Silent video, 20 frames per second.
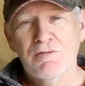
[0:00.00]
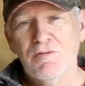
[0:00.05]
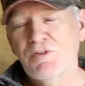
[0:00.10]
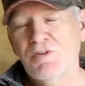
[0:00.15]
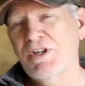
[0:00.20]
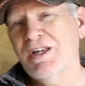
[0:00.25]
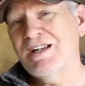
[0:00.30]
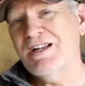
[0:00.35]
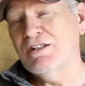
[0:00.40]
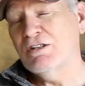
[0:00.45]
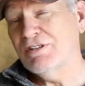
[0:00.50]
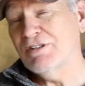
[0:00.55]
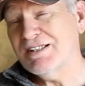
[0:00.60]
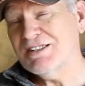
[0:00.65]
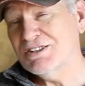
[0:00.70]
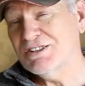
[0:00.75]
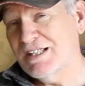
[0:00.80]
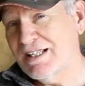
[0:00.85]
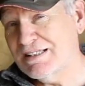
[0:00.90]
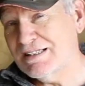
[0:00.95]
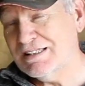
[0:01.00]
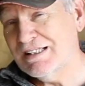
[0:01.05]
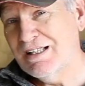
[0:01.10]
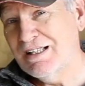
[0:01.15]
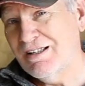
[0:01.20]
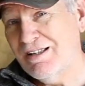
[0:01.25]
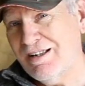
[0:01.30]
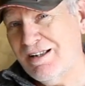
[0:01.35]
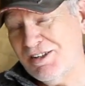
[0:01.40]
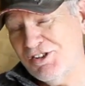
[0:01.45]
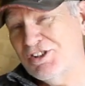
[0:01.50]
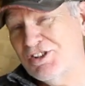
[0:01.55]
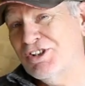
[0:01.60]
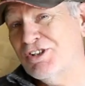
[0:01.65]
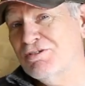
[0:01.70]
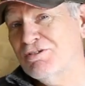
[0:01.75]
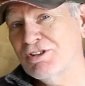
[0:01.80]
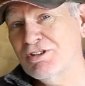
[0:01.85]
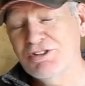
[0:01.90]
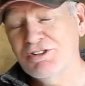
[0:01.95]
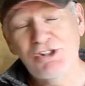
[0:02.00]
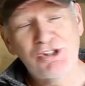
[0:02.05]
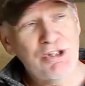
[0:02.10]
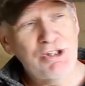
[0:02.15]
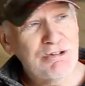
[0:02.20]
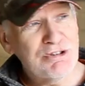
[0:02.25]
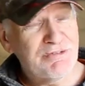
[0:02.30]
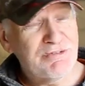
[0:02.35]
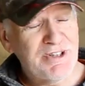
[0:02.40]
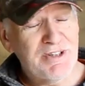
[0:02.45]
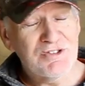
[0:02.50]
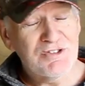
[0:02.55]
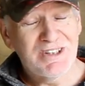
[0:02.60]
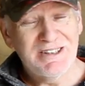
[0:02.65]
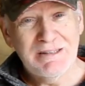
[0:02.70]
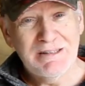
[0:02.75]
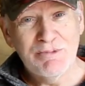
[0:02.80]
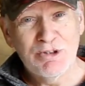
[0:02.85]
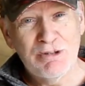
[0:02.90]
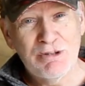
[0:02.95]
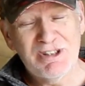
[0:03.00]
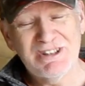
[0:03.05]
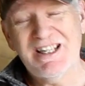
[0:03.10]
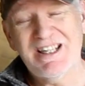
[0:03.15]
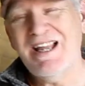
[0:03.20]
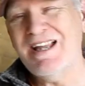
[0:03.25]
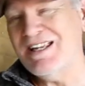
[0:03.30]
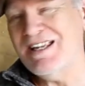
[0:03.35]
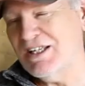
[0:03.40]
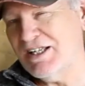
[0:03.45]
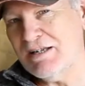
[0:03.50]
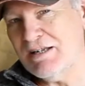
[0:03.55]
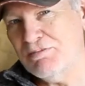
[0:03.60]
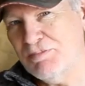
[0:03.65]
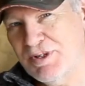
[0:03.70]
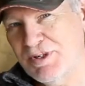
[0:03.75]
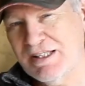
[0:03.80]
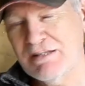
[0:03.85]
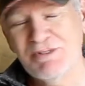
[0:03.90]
Yeah, look, that said, I actually don't go to shows very often anymore because I hate camping.